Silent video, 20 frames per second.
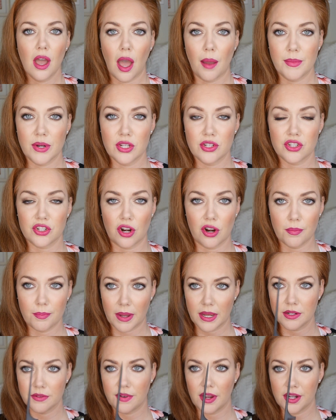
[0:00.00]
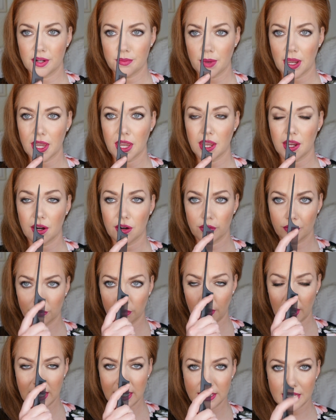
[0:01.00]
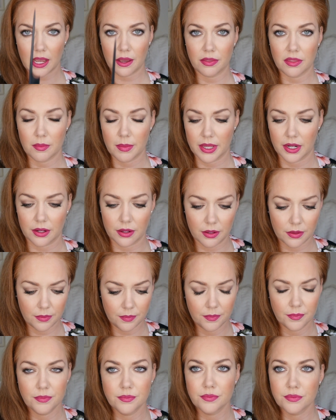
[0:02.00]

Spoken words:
I'm going to start by dividing my hair right down the middle.